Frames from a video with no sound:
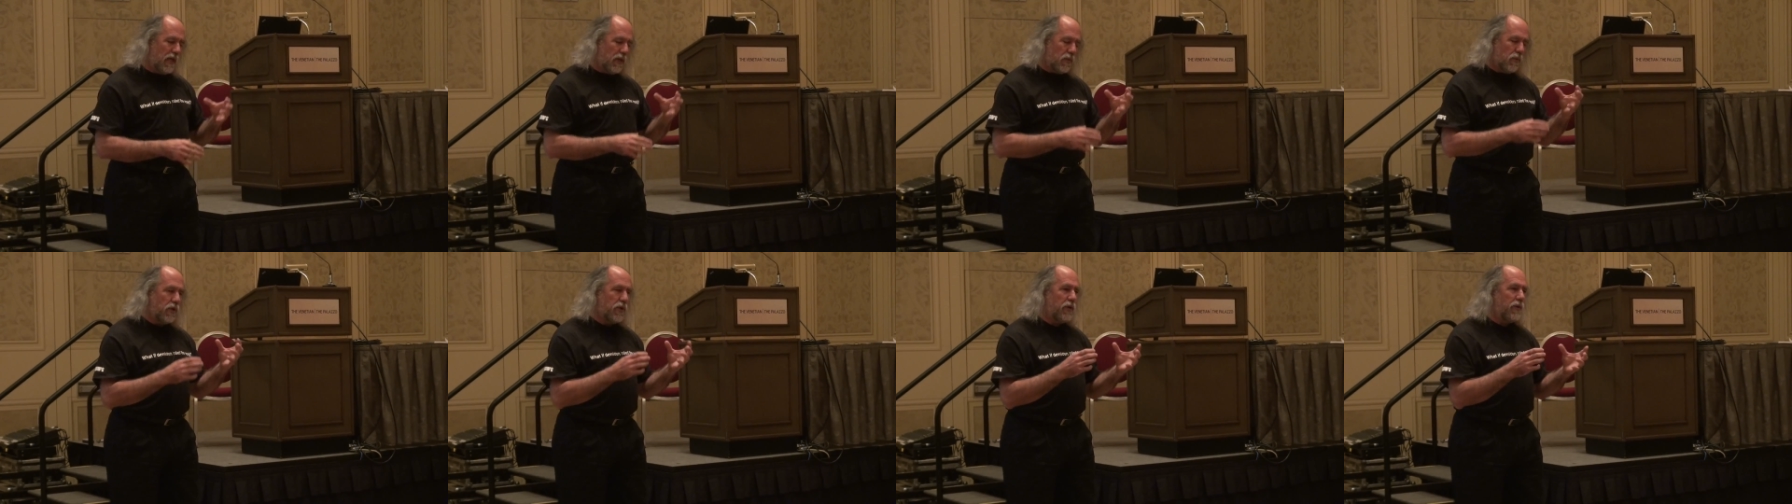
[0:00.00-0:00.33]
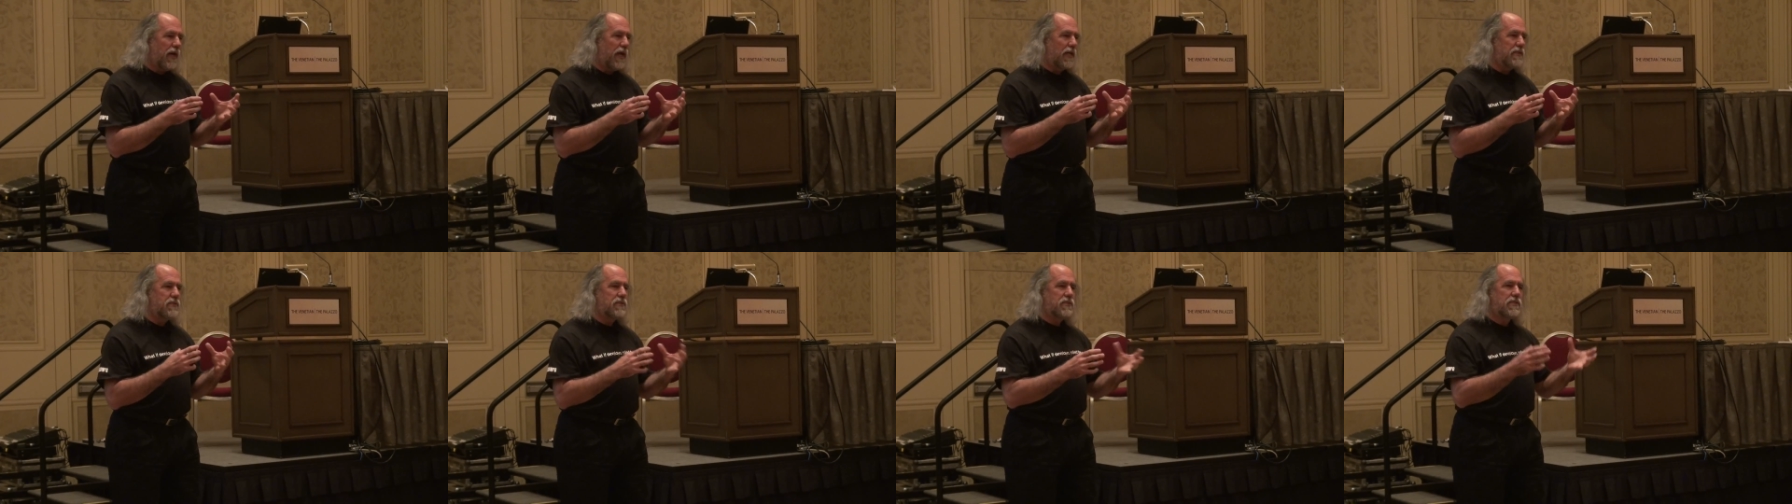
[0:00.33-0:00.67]
where you
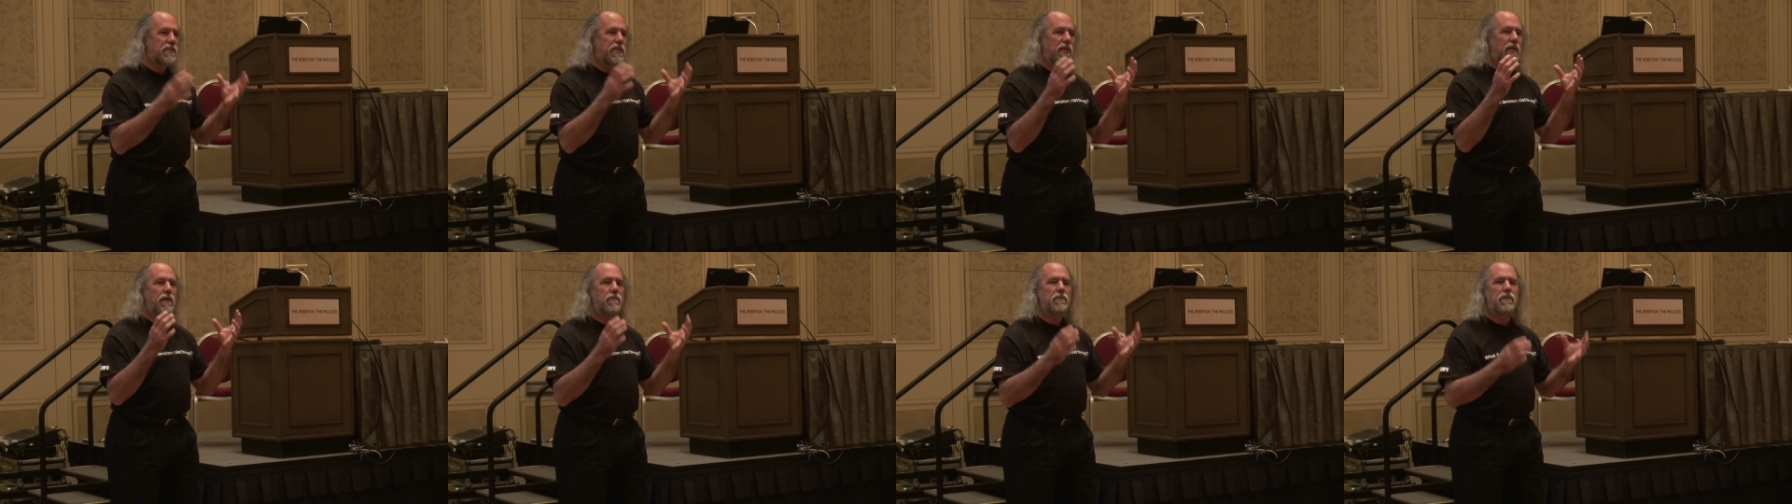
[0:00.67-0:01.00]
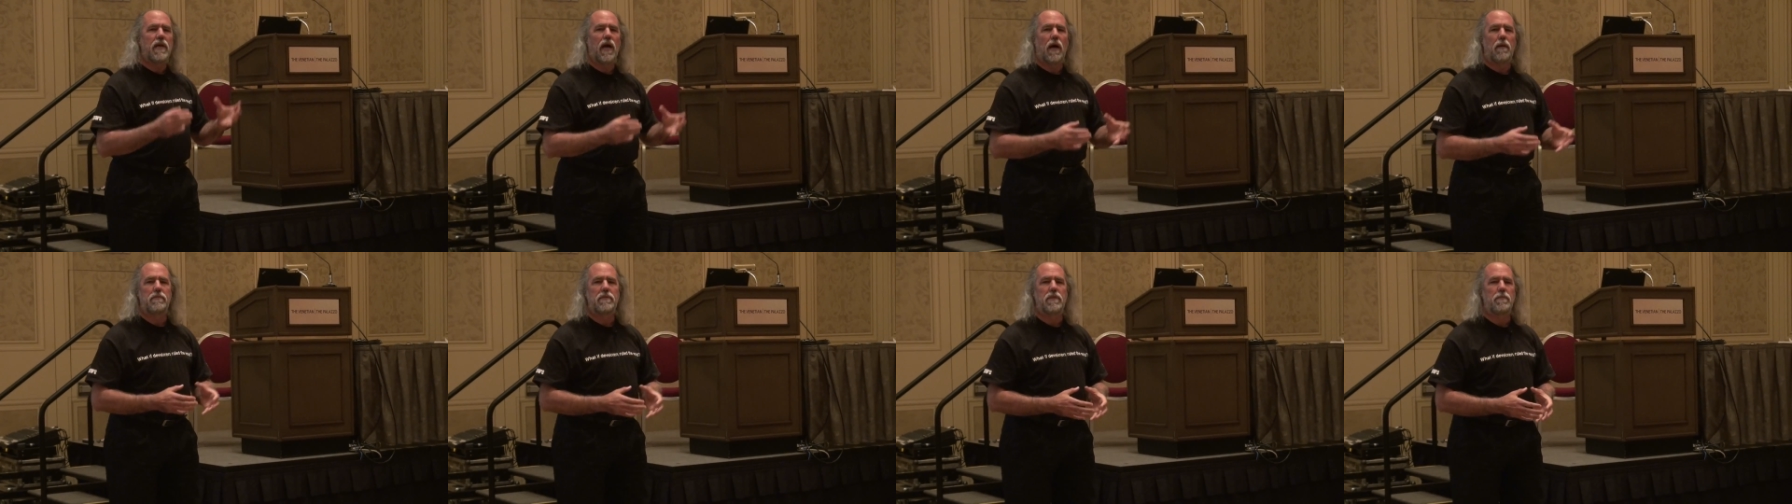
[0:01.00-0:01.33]
had
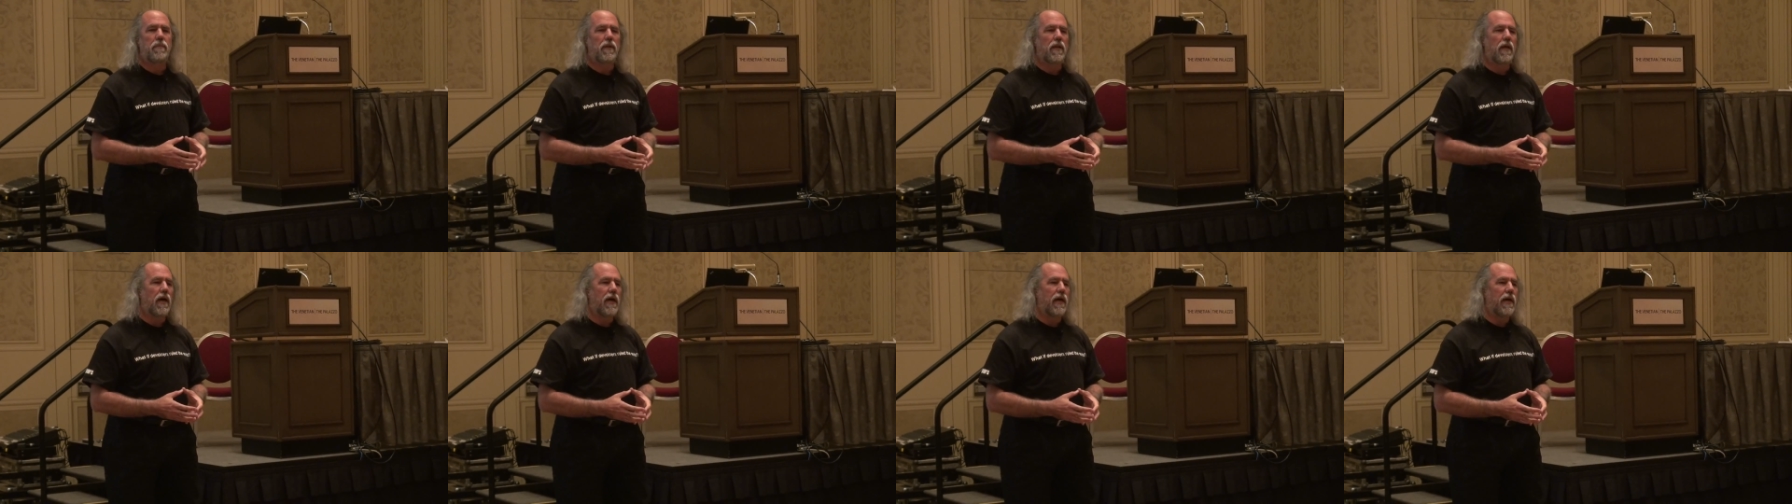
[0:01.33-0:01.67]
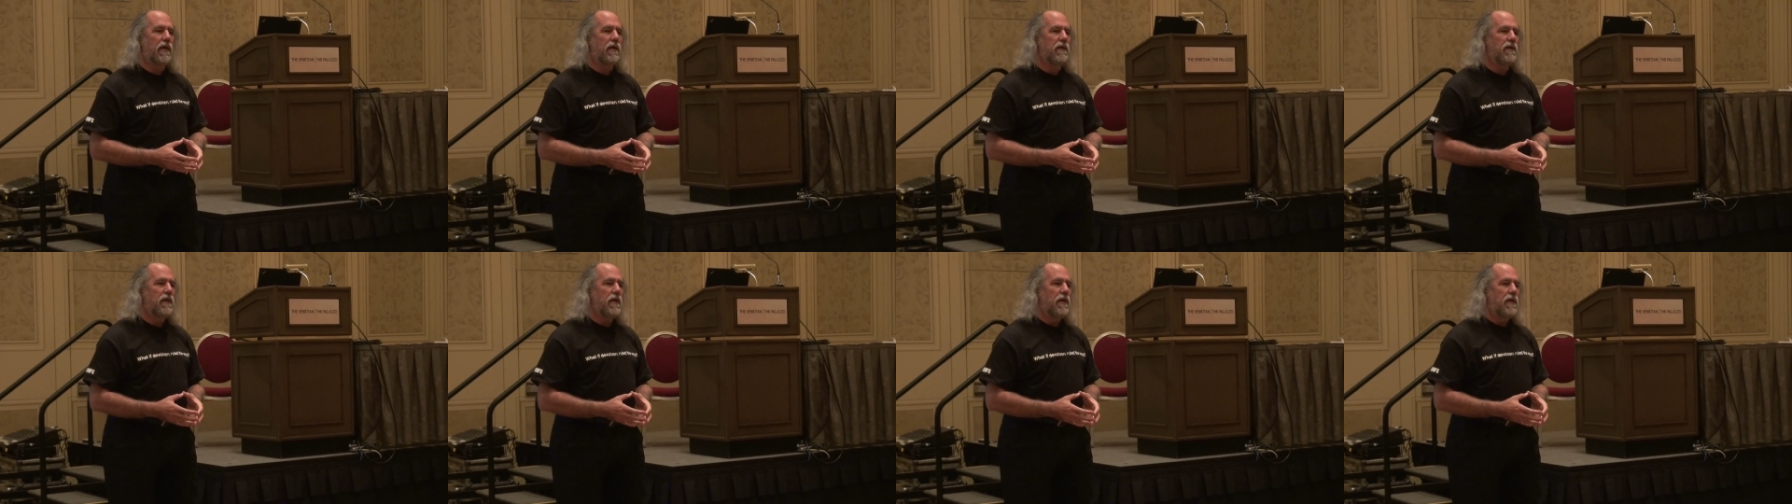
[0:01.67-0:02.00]
steam come to
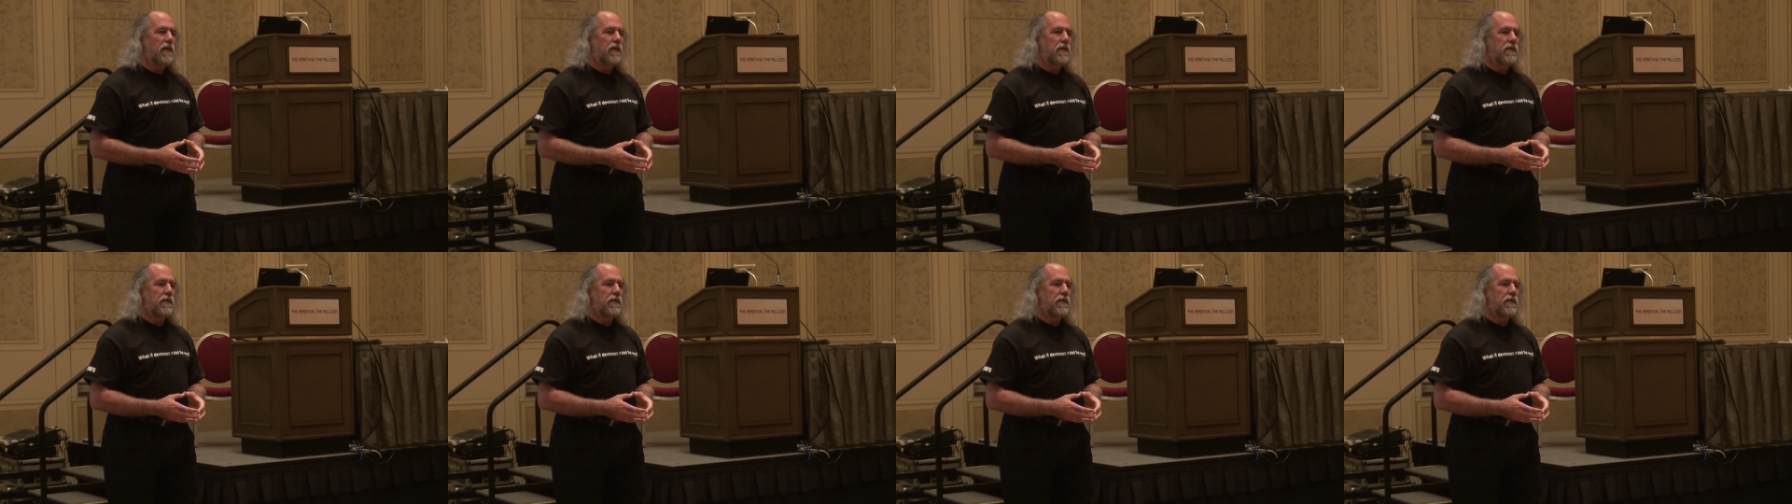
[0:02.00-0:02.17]
play.